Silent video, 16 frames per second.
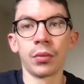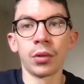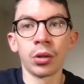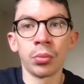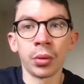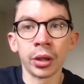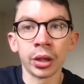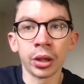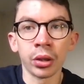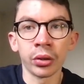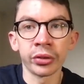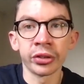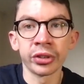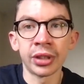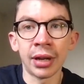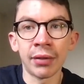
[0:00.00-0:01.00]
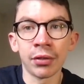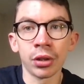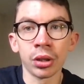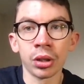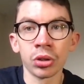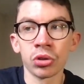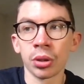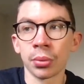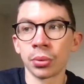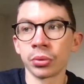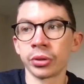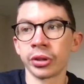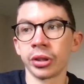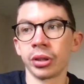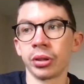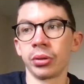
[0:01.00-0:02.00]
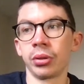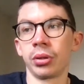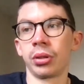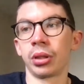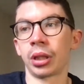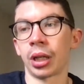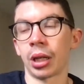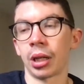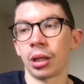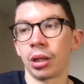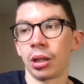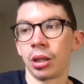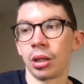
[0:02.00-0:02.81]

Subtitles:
Oh my god, 7-2-2. Okay.